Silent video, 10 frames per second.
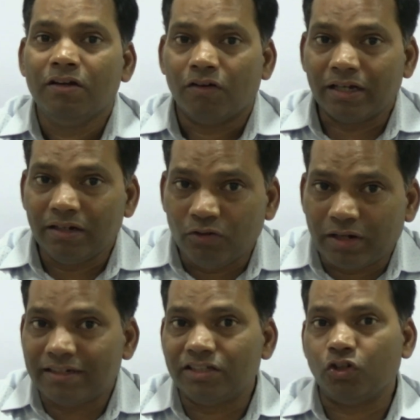Okay, look
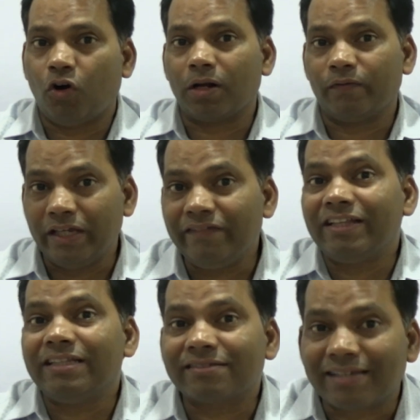at the geography.
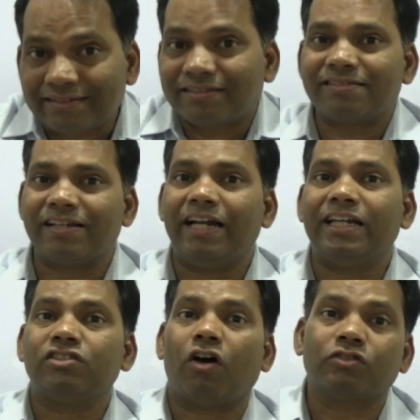Even the success rate
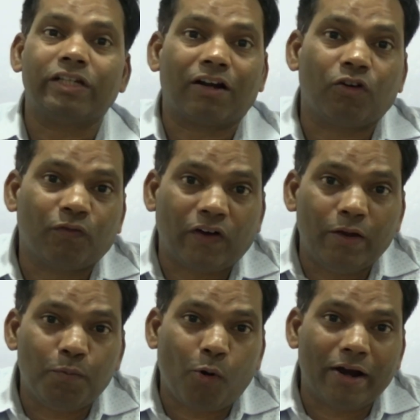is also around
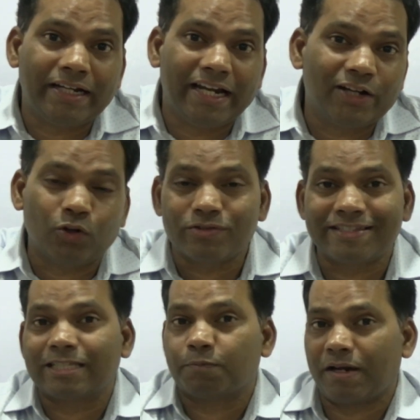5.8 to
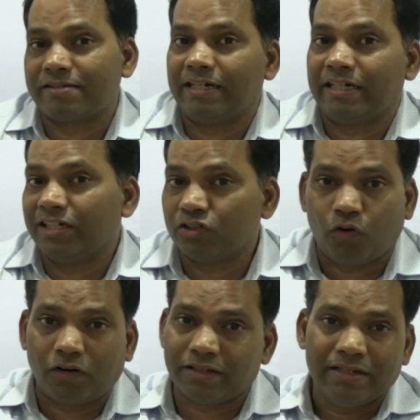6%. It is
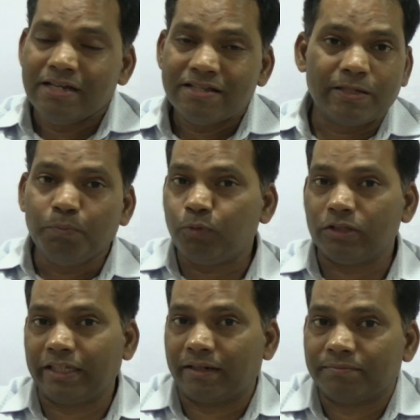not a
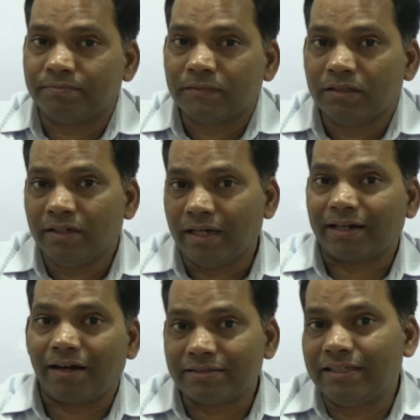simple thing
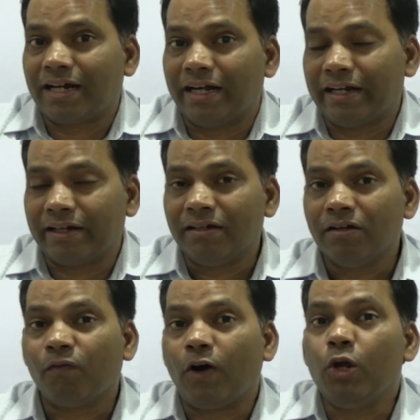across the country.
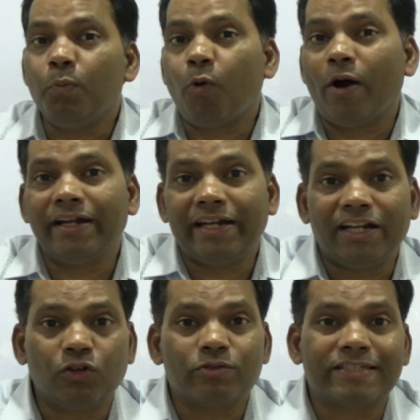
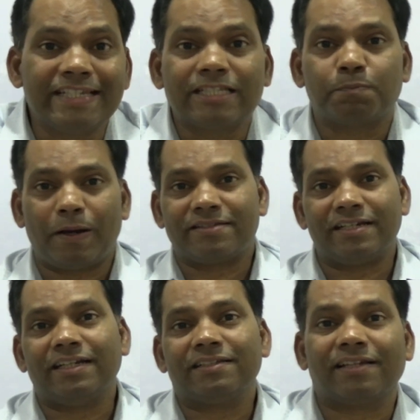5.8 to
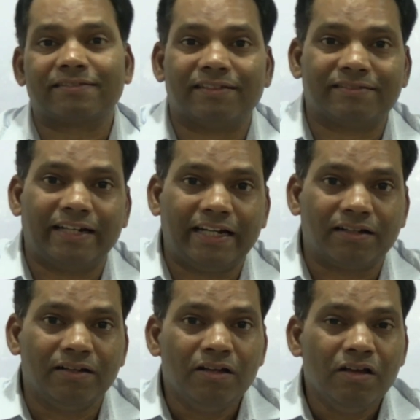6% success
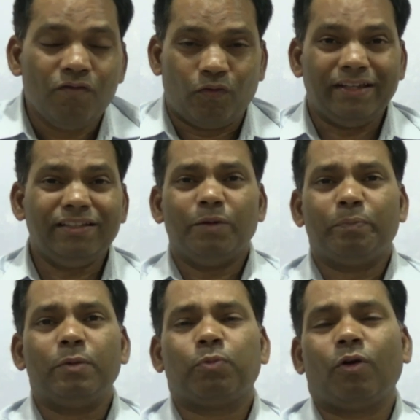rate. Why the
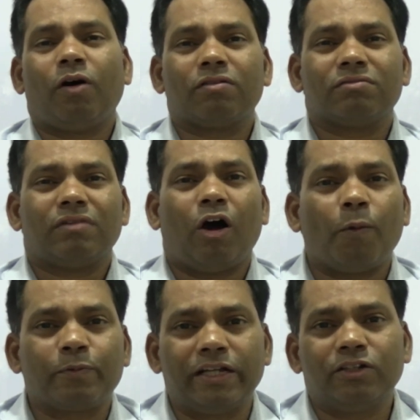people are
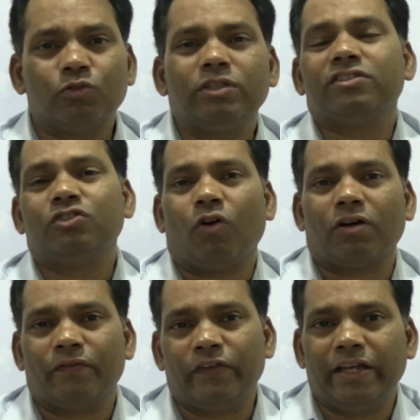opting to this
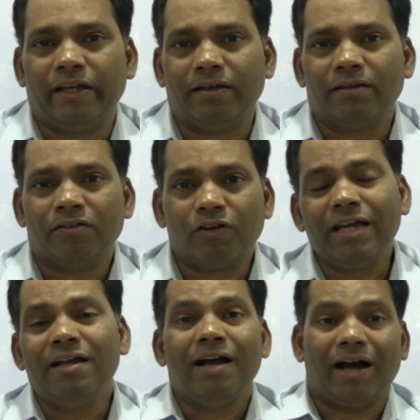geography?
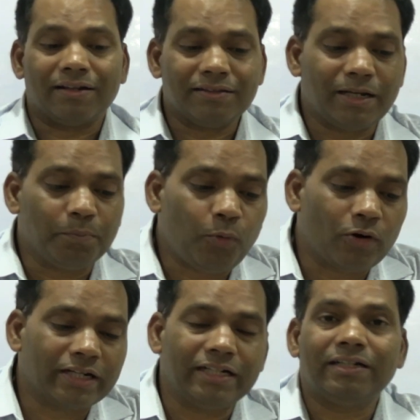Okay, another
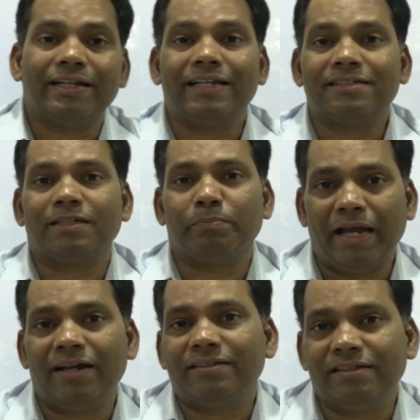important reason
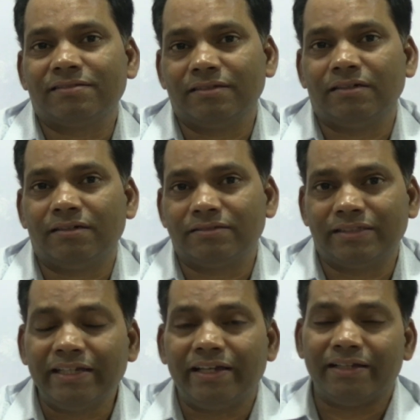behind this
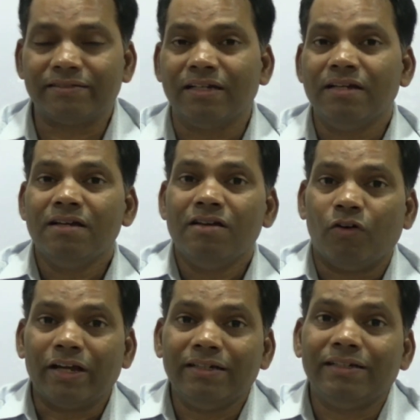thing is,
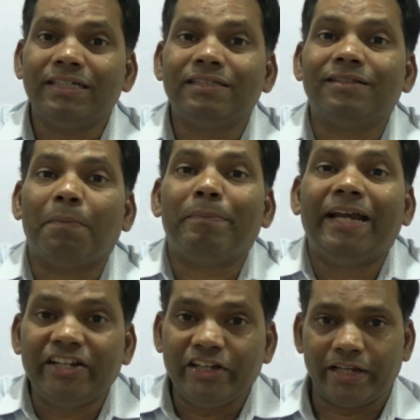okay, it is the
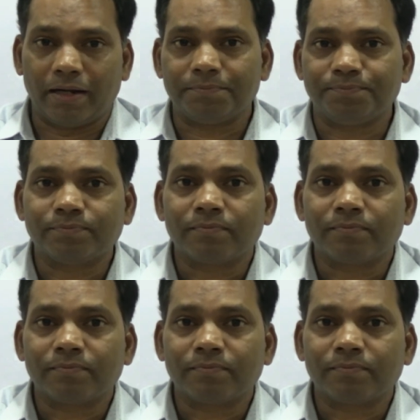material.